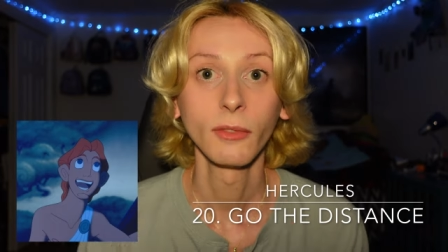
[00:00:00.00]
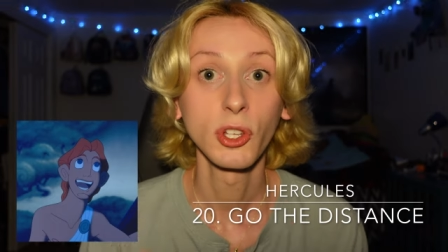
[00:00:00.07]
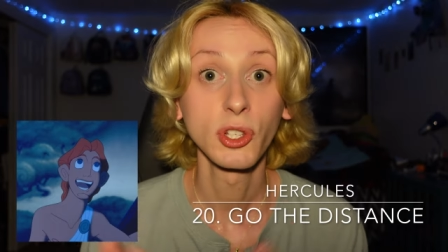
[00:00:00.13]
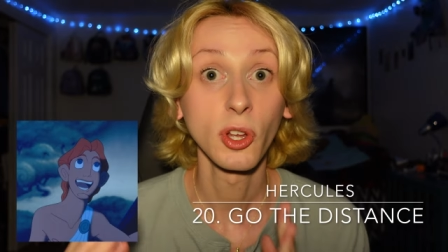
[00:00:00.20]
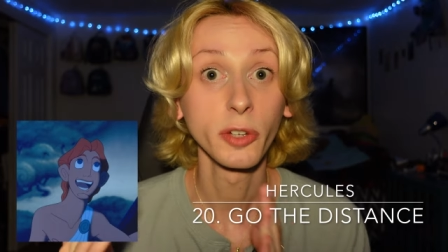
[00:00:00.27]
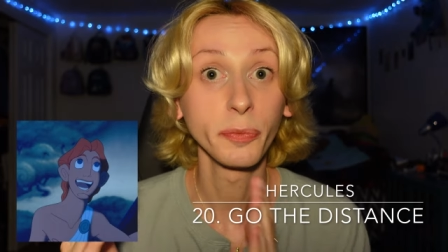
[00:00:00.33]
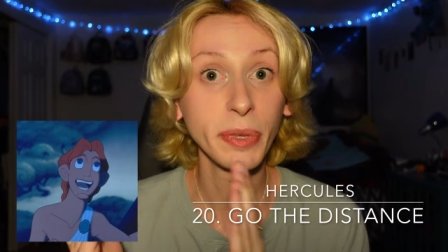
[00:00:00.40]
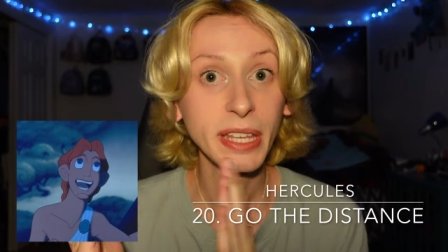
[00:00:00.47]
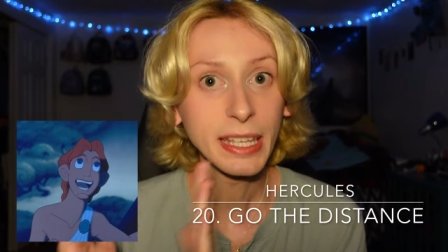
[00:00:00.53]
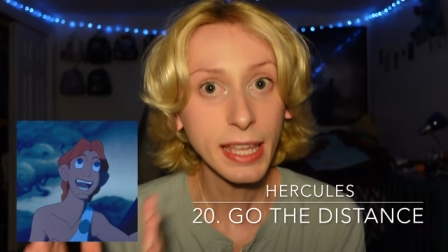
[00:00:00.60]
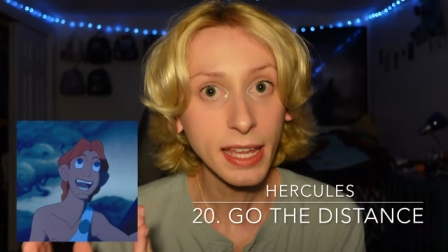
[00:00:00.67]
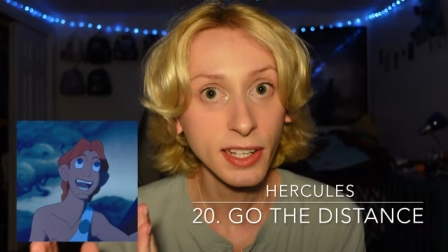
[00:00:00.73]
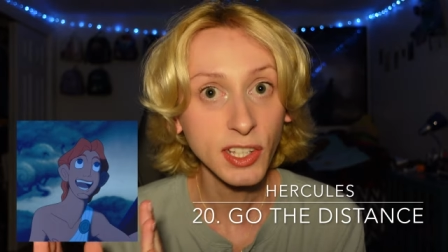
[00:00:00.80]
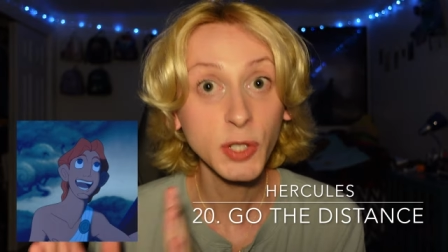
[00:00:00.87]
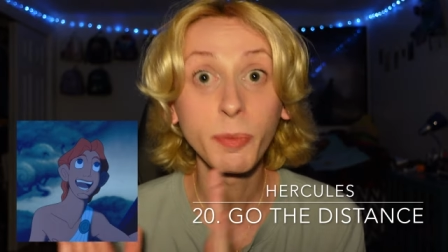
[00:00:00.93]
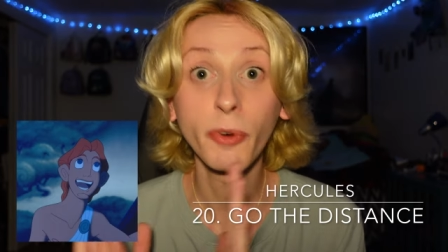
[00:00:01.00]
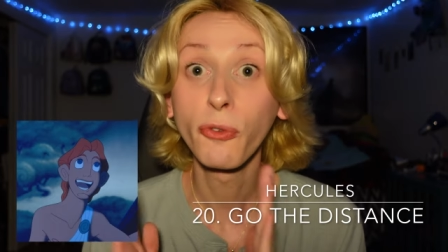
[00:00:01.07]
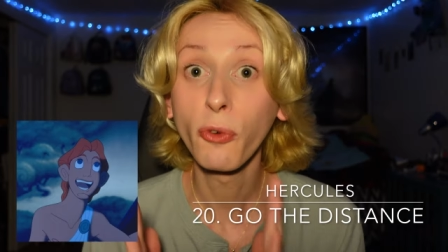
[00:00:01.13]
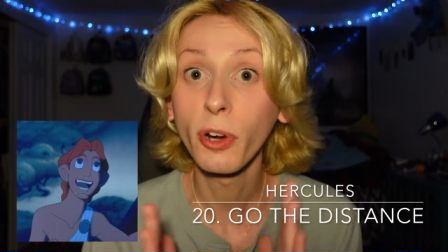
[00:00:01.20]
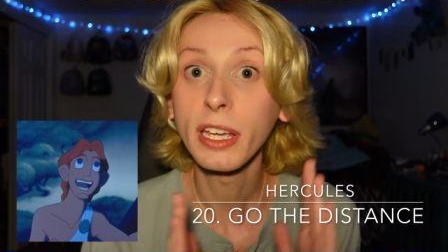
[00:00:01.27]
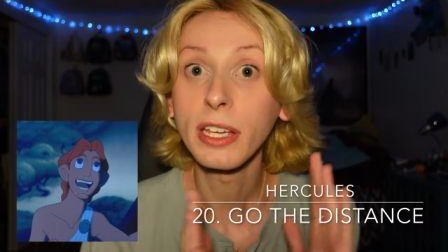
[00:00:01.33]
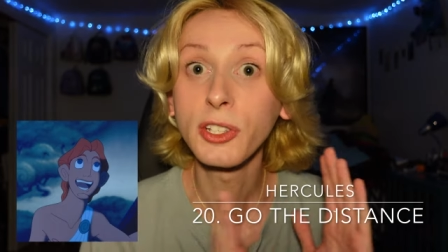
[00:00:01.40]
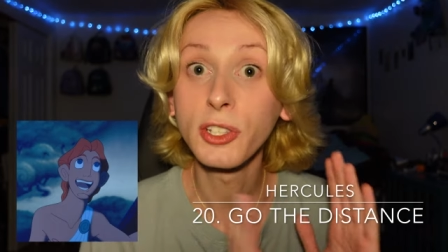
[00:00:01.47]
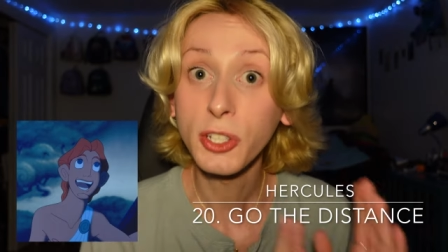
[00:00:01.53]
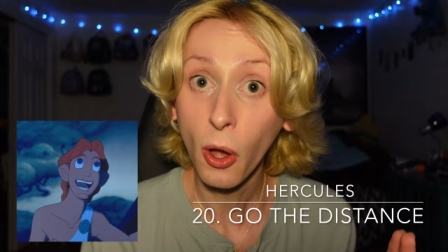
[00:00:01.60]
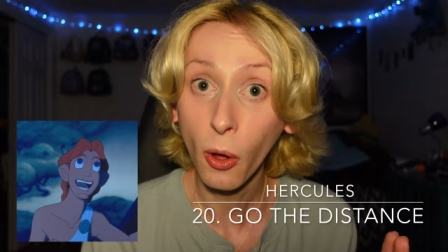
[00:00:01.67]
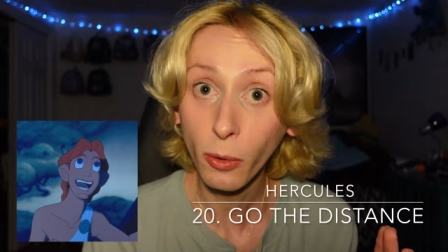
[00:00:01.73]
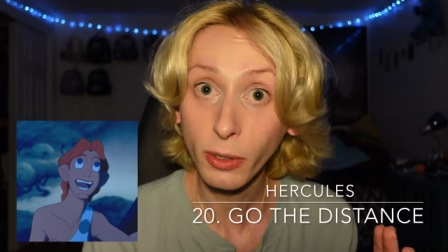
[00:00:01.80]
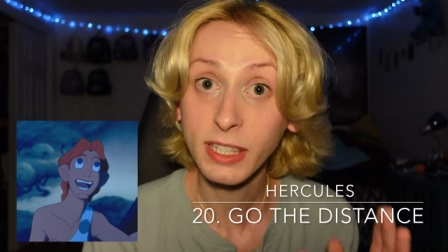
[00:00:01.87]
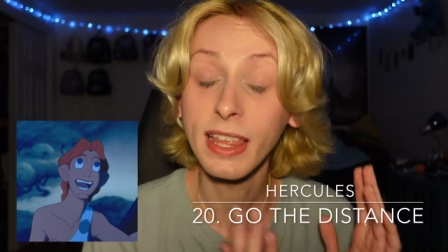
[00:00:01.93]
The song begins before he's
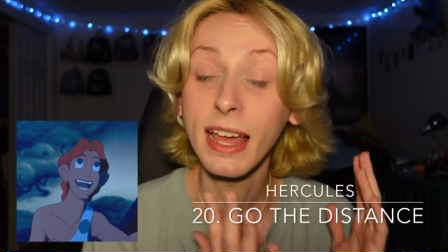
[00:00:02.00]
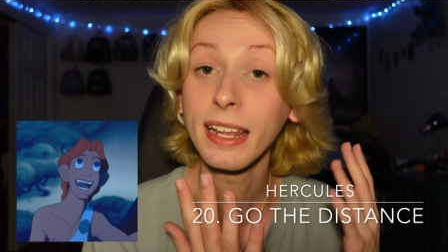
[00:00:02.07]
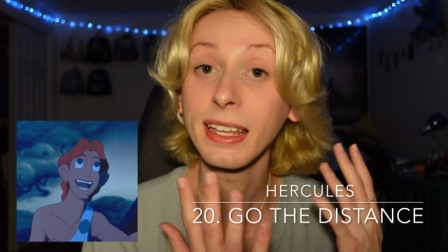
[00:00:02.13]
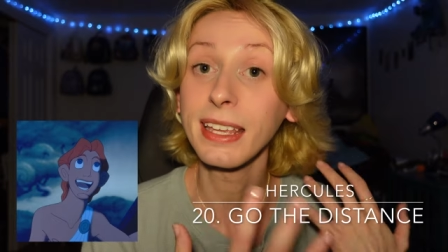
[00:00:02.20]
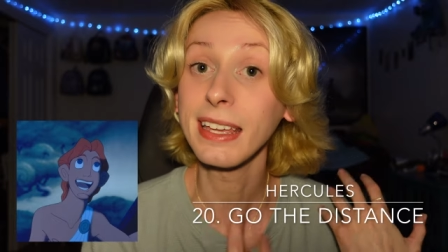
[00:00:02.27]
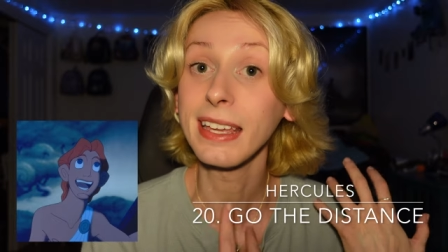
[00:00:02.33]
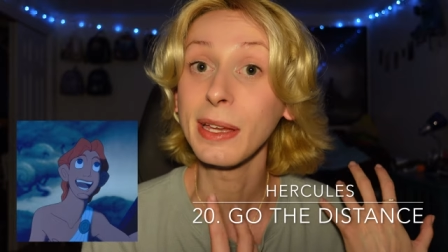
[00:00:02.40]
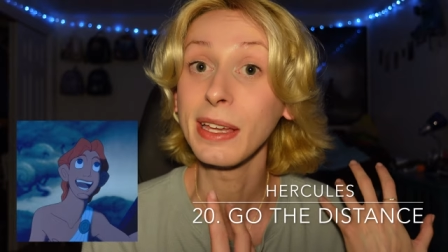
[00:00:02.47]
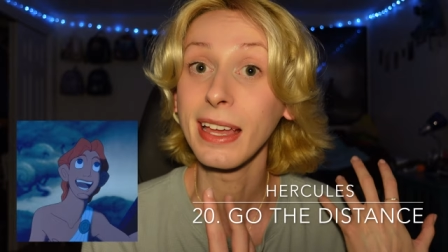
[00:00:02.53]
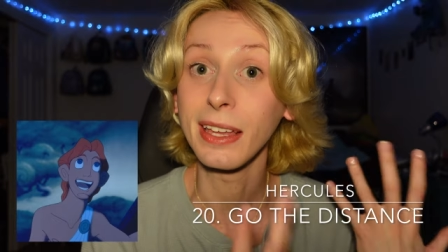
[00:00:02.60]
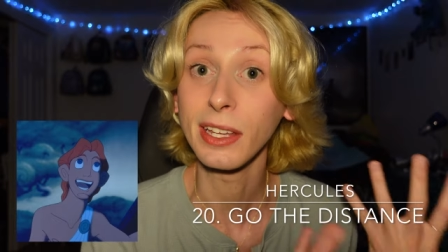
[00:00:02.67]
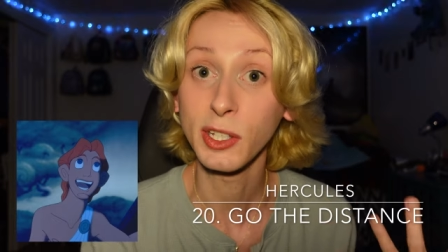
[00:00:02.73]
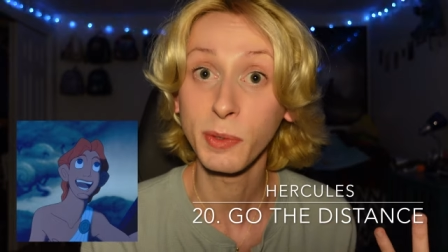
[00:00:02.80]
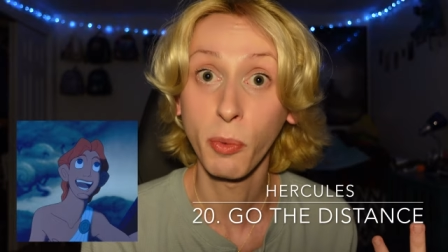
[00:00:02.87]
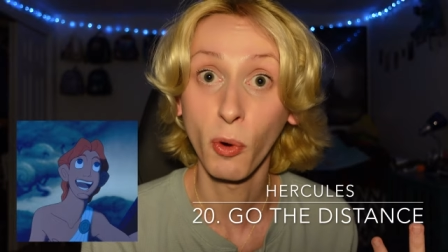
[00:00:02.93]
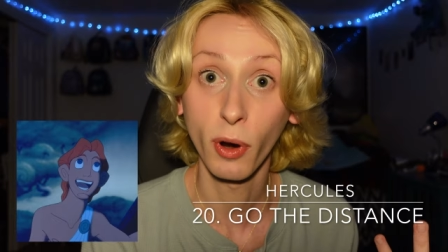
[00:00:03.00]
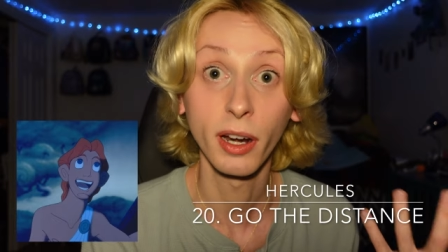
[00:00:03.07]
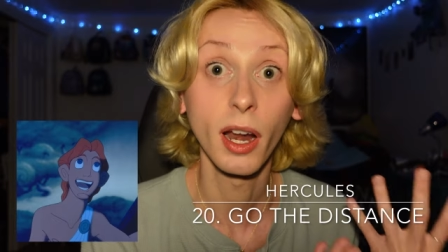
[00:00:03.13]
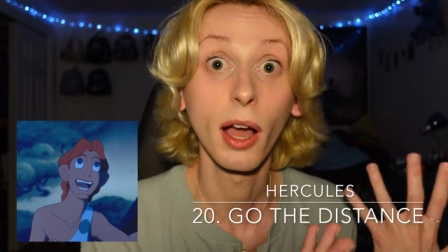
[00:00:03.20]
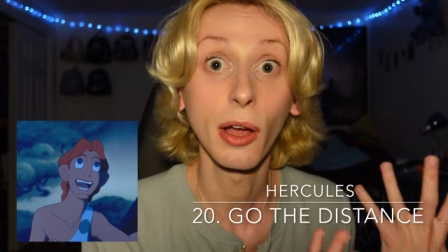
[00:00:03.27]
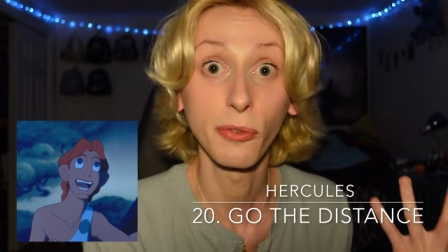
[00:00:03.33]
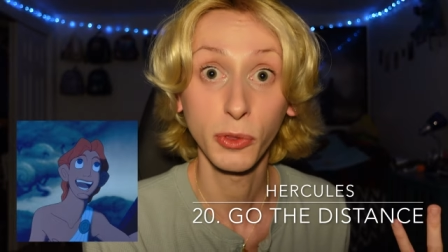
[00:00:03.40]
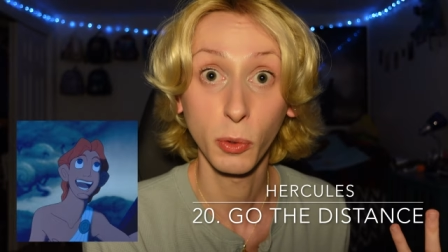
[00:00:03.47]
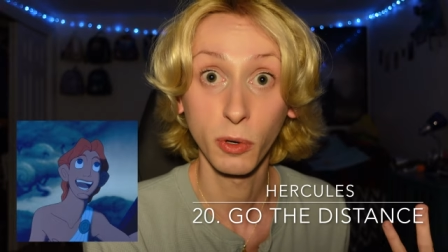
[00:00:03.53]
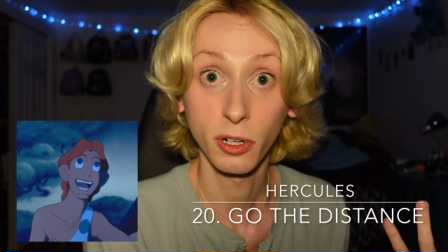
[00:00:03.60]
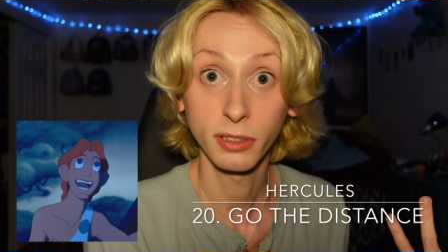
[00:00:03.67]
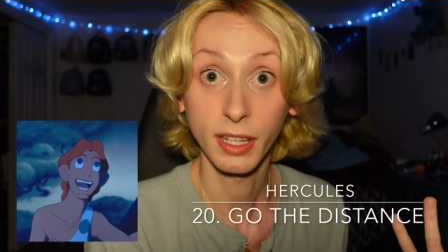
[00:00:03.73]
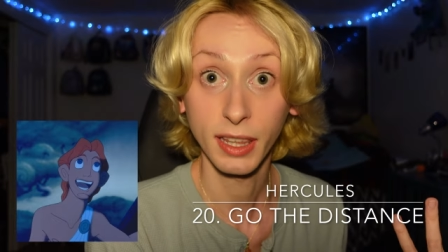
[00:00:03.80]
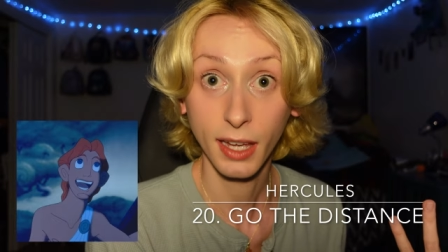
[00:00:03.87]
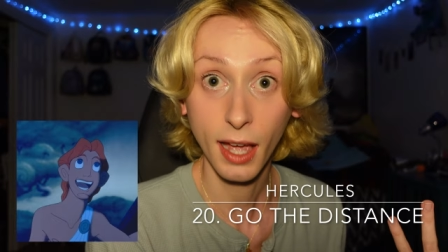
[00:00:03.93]
told that he is born of the
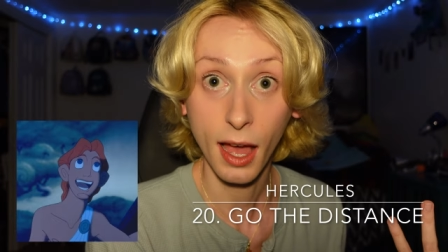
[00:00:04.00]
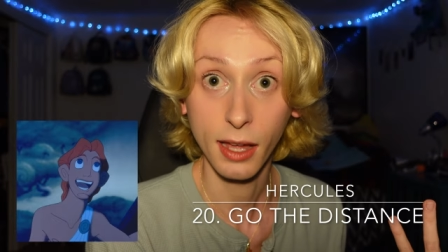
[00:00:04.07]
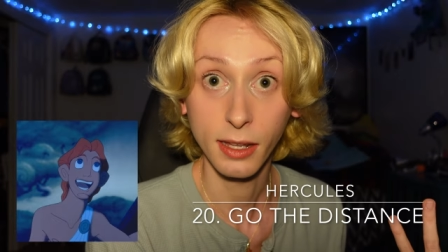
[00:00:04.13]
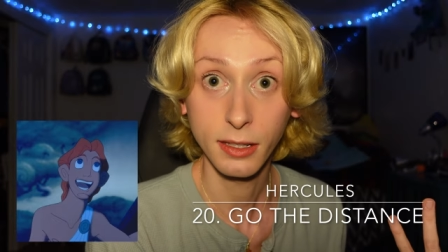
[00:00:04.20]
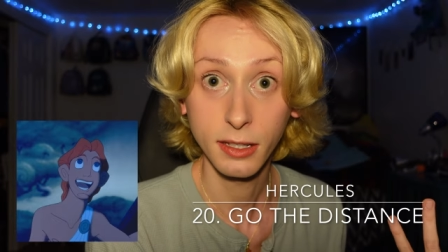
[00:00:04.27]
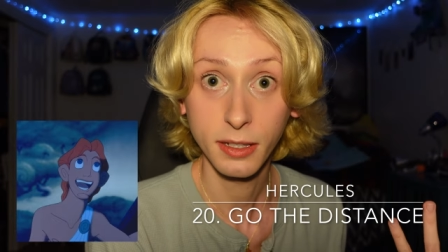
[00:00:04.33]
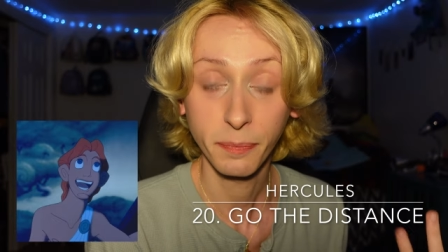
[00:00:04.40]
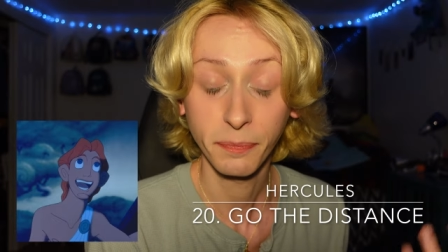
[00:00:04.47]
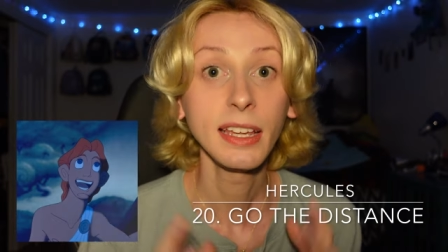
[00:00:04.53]
world of the gods.